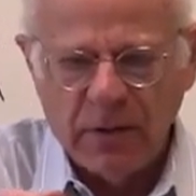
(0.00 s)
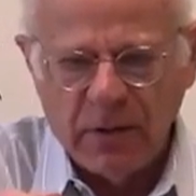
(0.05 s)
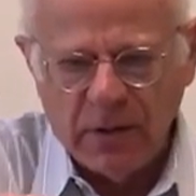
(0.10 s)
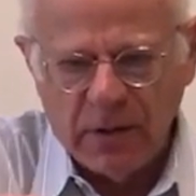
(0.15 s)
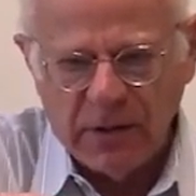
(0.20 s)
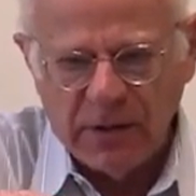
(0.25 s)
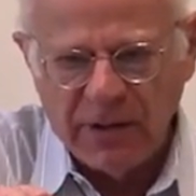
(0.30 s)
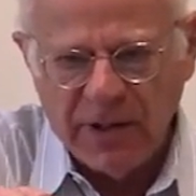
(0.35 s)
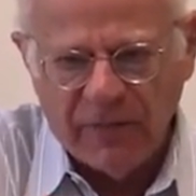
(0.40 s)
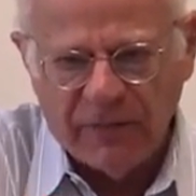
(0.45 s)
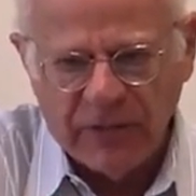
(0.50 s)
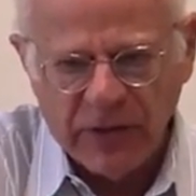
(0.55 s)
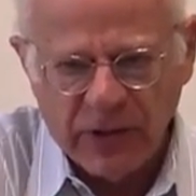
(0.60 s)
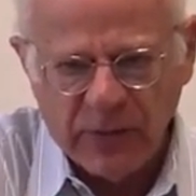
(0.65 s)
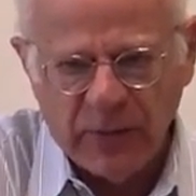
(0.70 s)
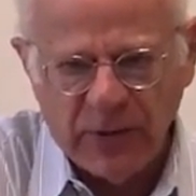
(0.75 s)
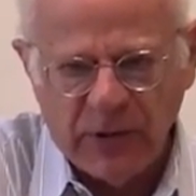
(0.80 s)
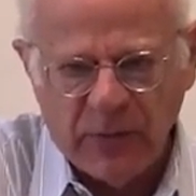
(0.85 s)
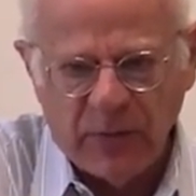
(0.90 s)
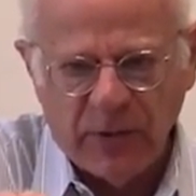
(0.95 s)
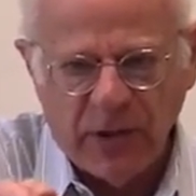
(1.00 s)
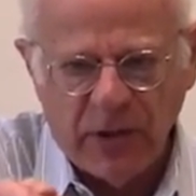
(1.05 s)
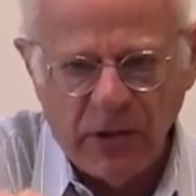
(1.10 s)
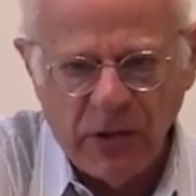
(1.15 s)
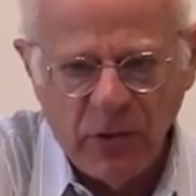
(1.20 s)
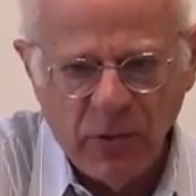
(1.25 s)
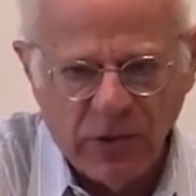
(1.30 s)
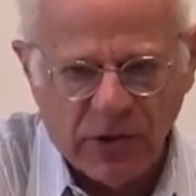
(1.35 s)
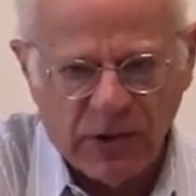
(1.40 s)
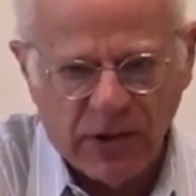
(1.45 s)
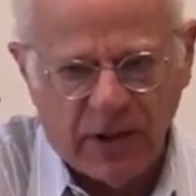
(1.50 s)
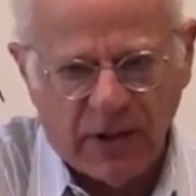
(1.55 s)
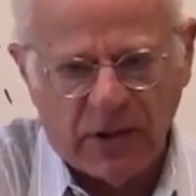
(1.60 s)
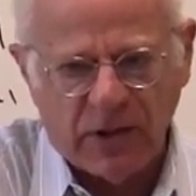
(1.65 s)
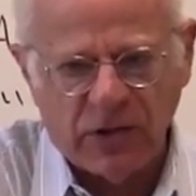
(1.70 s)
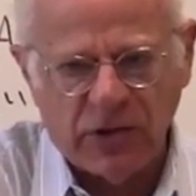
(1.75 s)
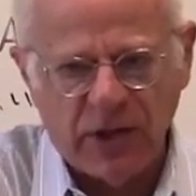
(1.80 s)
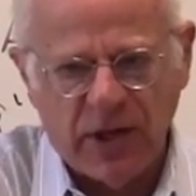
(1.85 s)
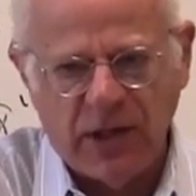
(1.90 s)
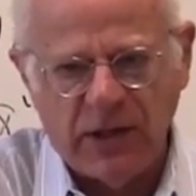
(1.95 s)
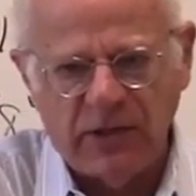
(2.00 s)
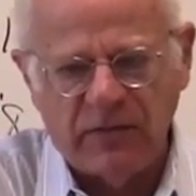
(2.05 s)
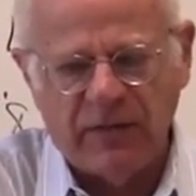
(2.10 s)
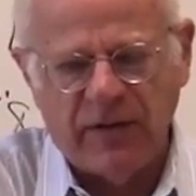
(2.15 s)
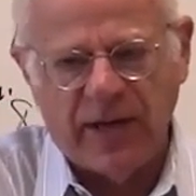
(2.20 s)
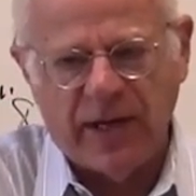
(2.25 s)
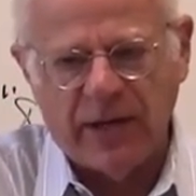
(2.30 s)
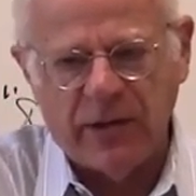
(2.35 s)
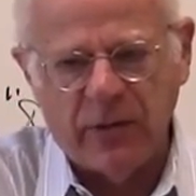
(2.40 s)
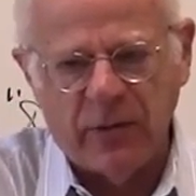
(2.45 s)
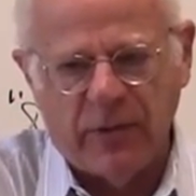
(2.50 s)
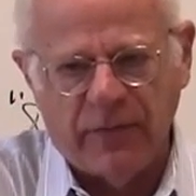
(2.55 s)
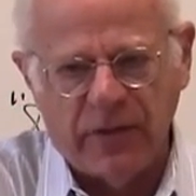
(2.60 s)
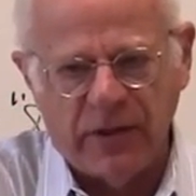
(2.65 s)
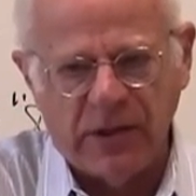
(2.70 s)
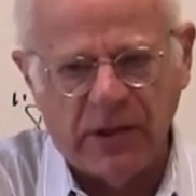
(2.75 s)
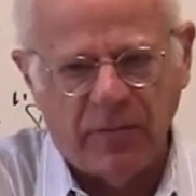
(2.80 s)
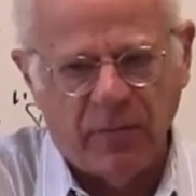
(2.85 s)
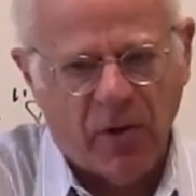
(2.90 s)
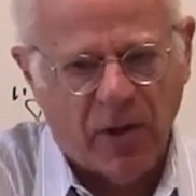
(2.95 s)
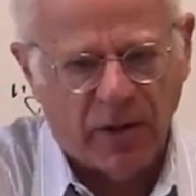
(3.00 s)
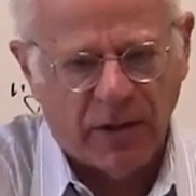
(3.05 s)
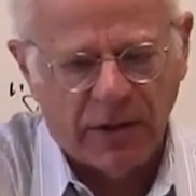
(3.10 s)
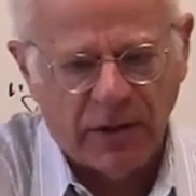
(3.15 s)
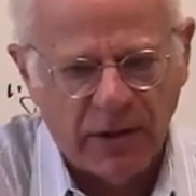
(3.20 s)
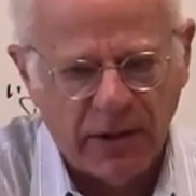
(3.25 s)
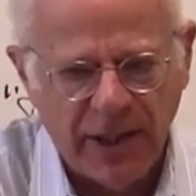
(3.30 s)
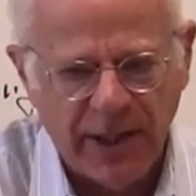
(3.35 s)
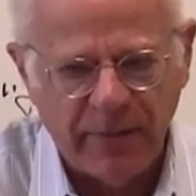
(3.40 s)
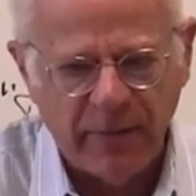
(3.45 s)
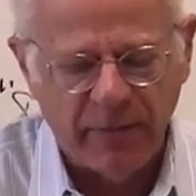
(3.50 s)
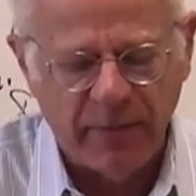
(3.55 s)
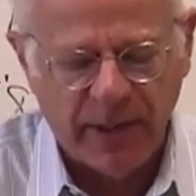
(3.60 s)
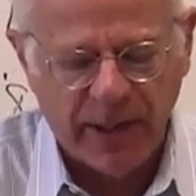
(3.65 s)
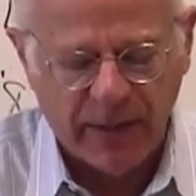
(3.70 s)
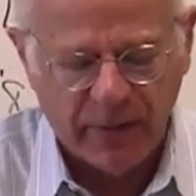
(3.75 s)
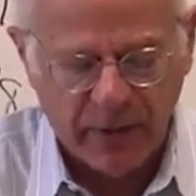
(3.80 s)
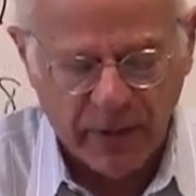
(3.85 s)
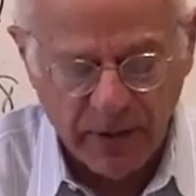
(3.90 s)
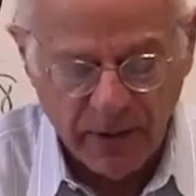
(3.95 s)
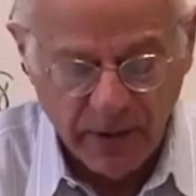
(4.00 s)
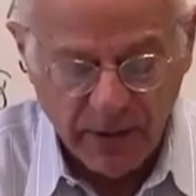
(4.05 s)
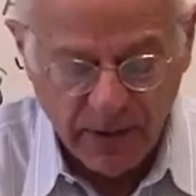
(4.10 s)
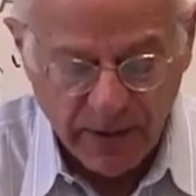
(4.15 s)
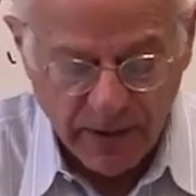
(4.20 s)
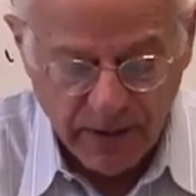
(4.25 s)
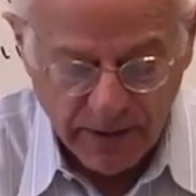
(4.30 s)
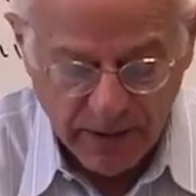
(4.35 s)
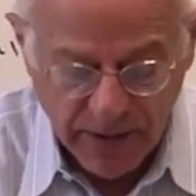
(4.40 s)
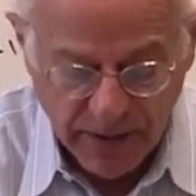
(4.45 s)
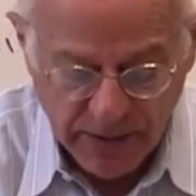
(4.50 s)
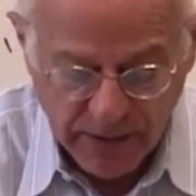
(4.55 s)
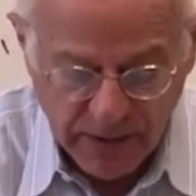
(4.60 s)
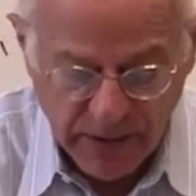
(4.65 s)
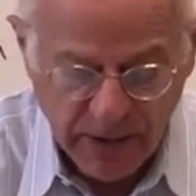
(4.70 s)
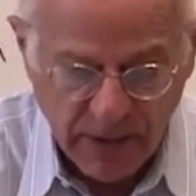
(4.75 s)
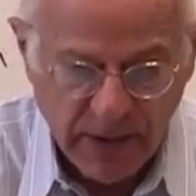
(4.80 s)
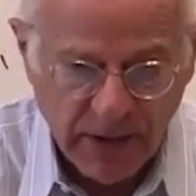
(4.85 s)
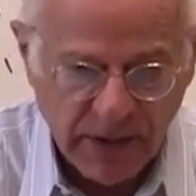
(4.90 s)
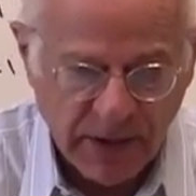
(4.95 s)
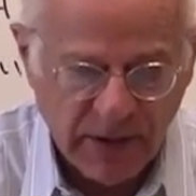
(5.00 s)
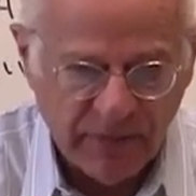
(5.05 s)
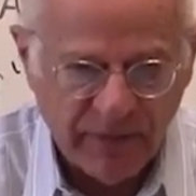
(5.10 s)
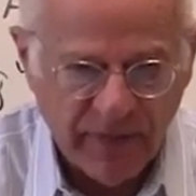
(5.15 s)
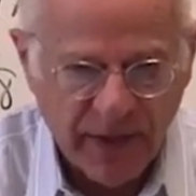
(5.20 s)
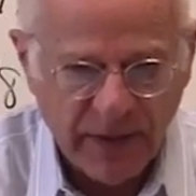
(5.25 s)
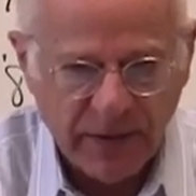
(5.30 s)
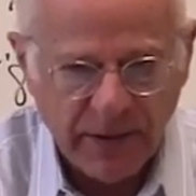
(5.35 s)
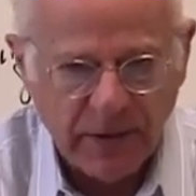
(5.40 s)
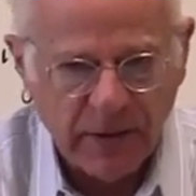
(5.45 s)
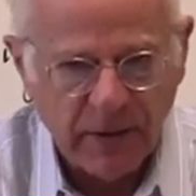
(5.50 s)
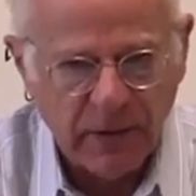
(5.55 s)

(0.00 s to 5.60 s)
the difference between the use and exchange value of this commodity, labor power, that he's invented.